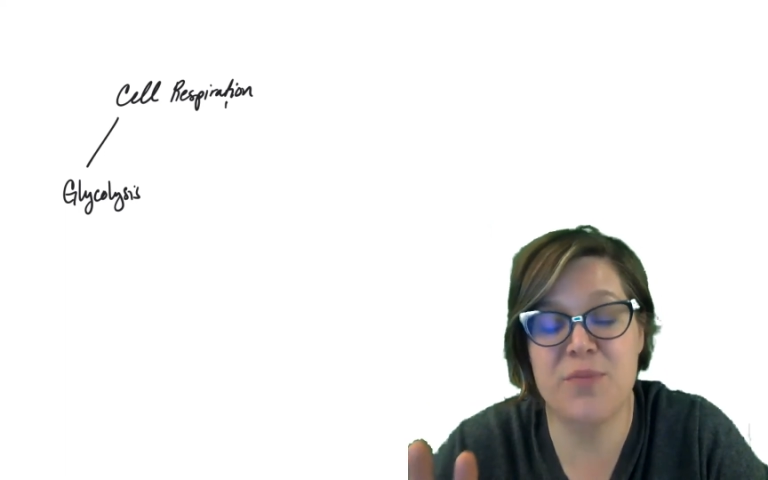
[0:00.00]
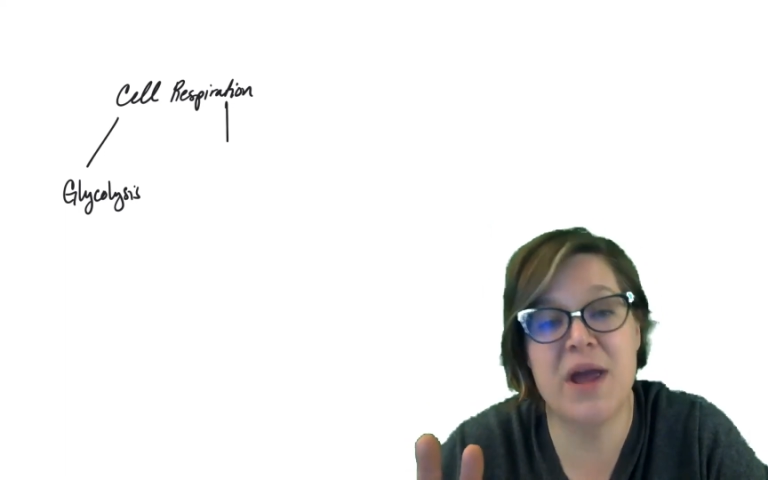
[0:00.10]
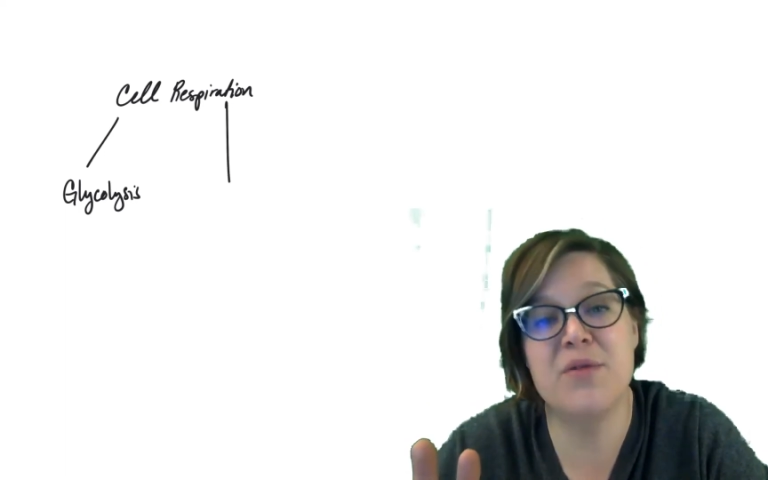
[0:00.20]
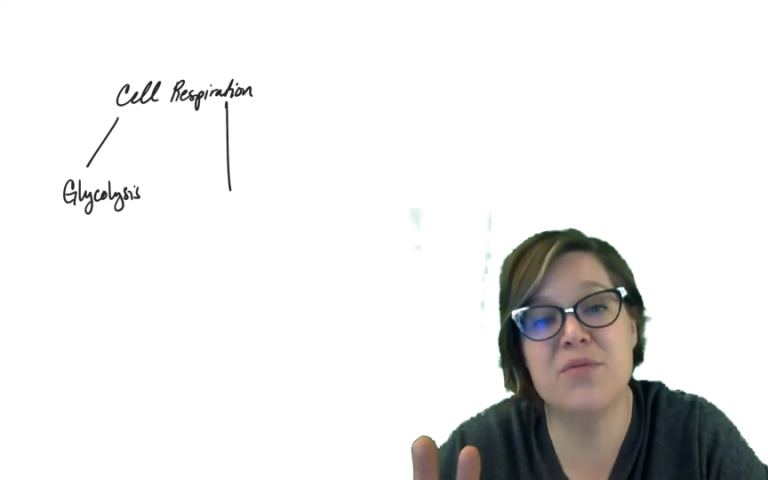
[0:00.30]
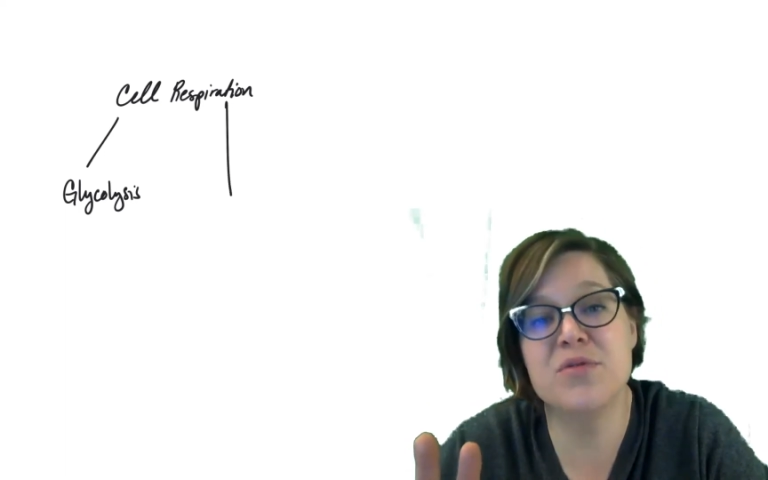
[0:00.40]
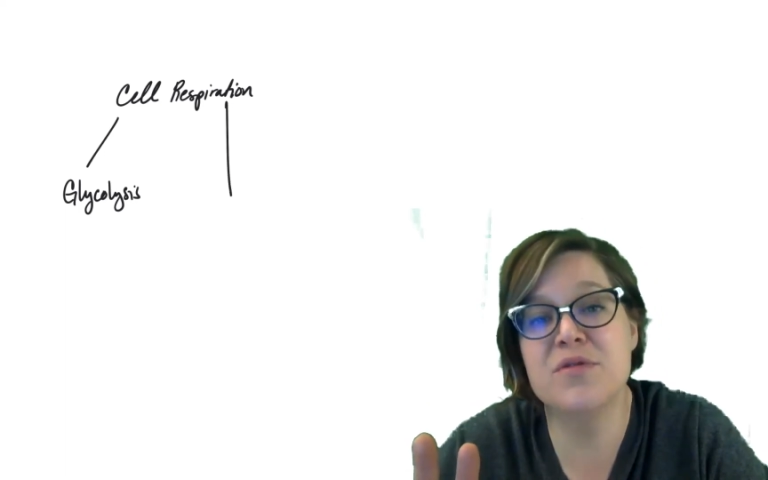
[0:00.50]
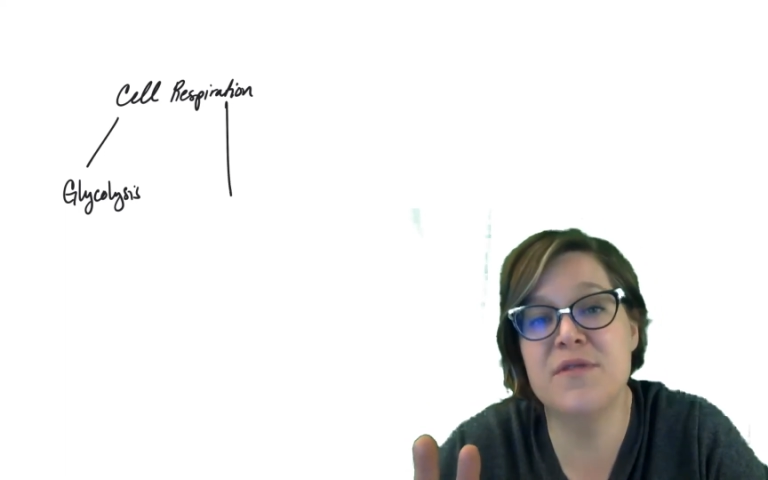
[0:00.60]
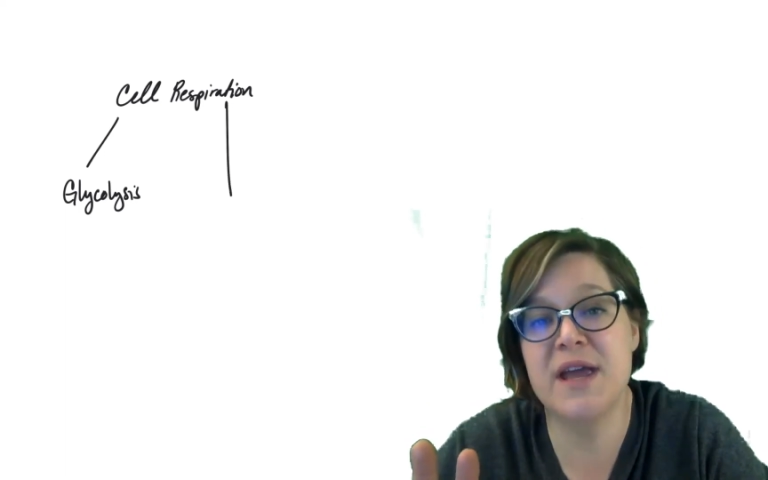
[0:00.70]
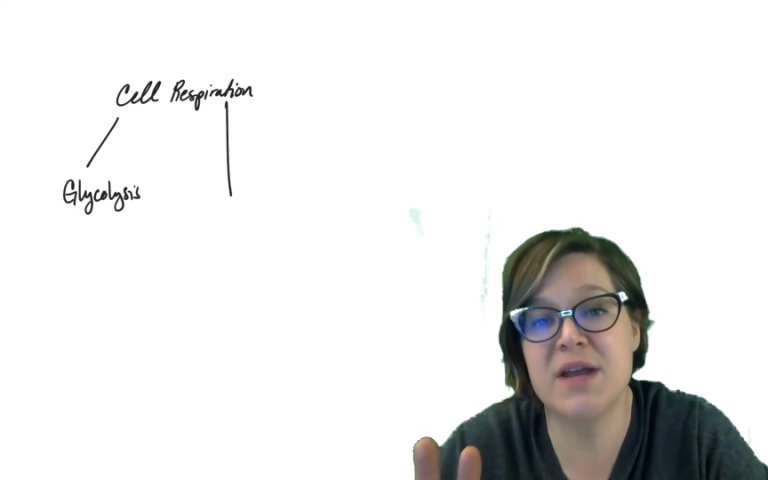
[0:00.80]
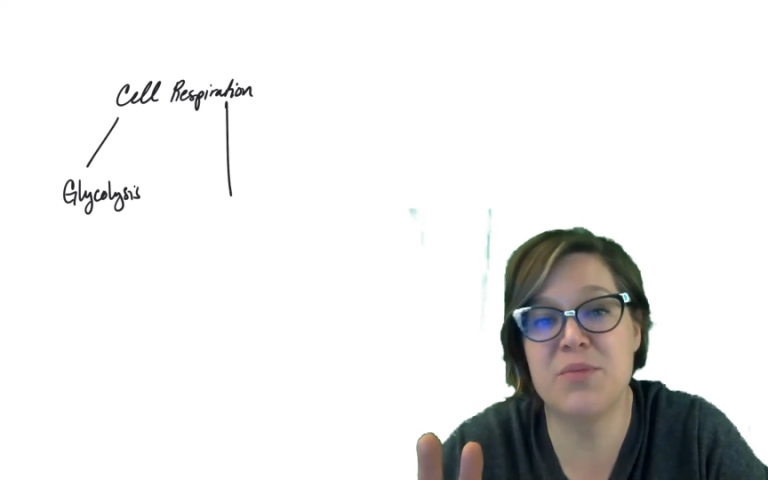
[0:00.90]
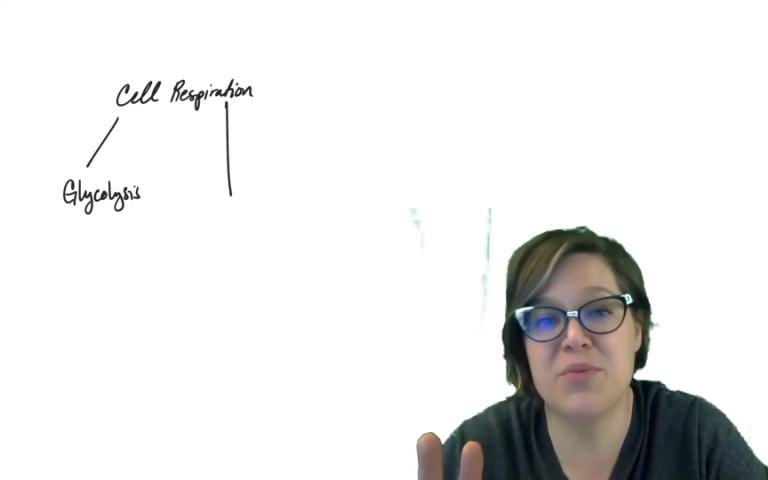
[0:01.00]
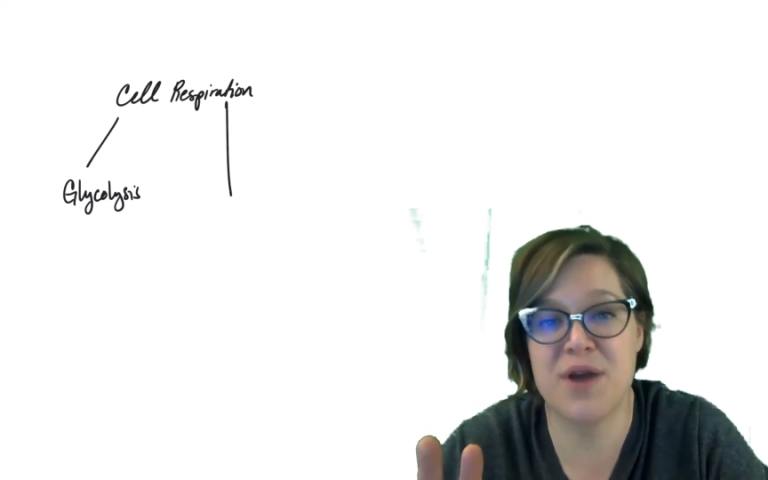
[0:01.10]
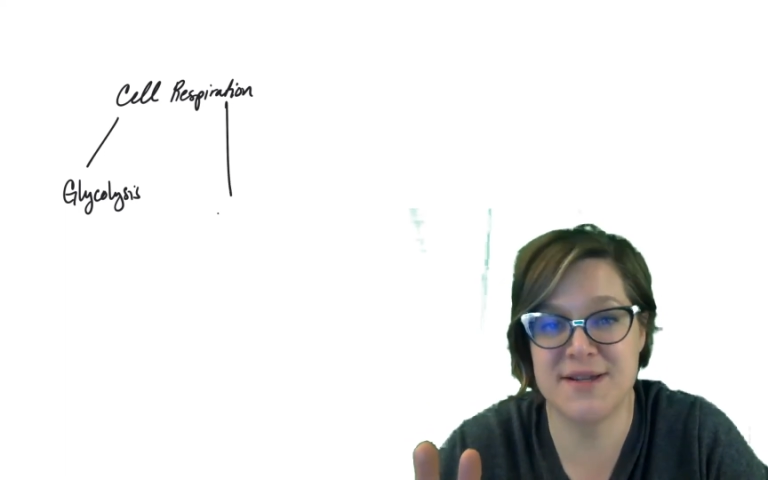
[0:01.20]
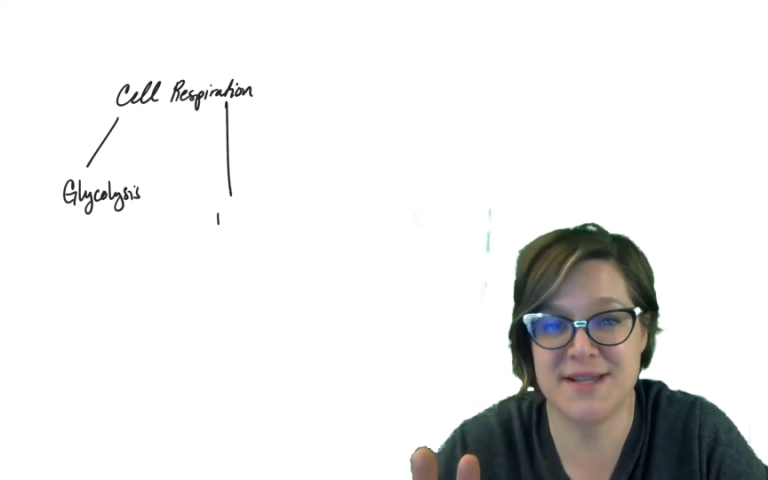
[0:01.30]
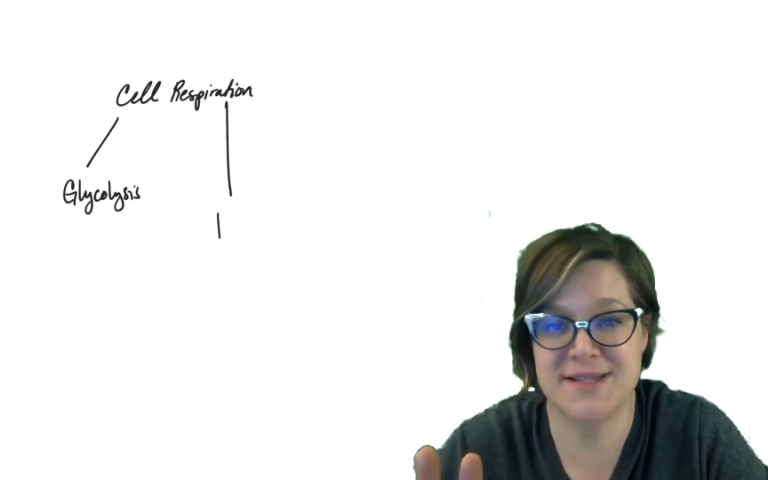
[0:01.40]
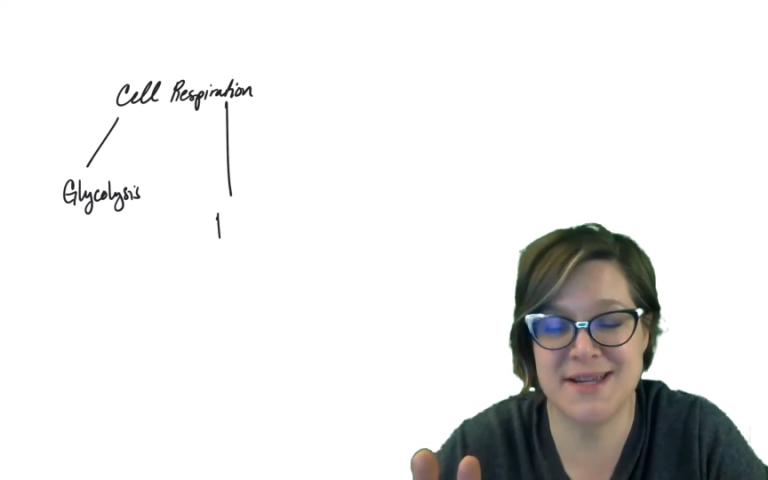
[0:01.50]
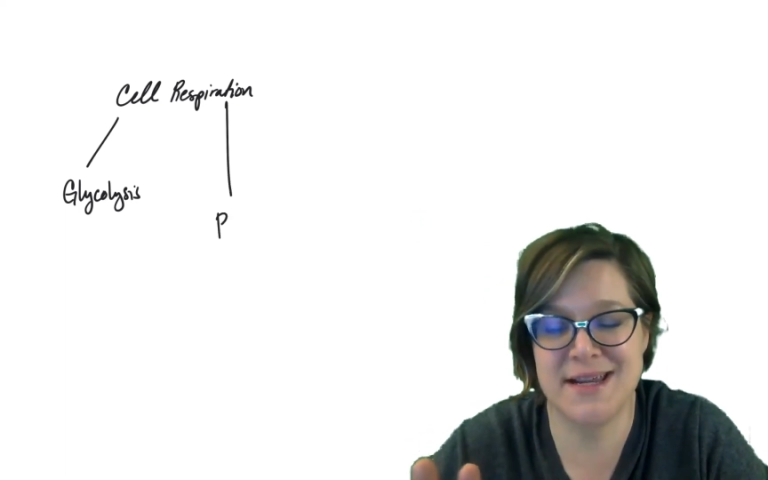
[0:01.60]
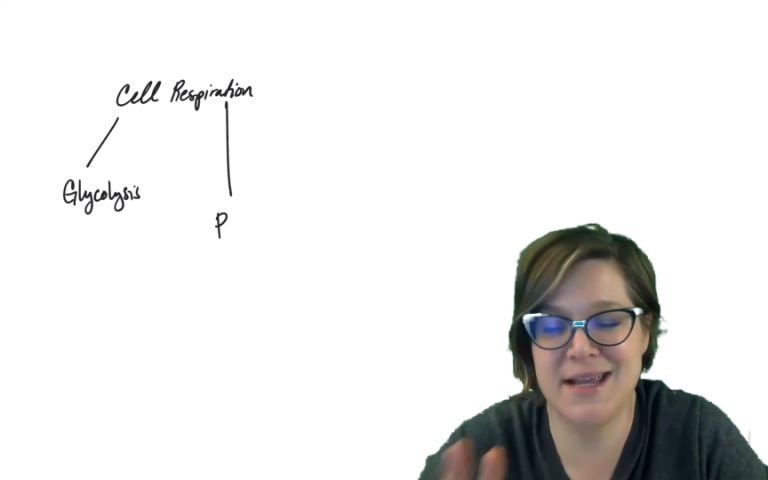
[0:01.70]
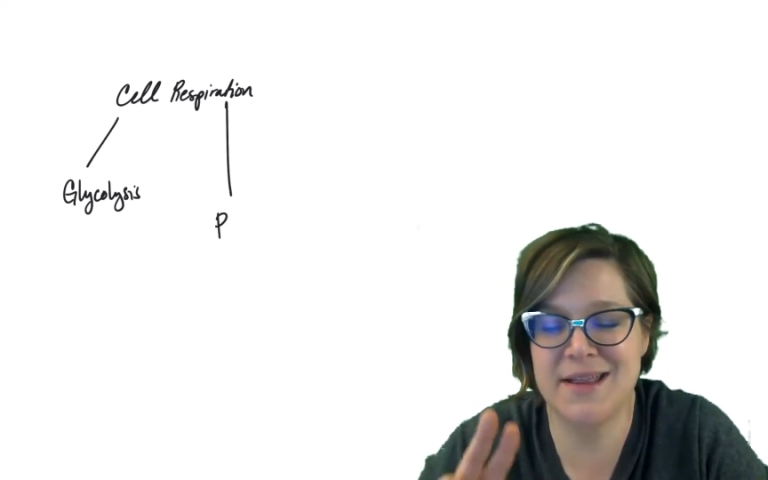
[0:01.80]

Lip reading: pyruvate processing,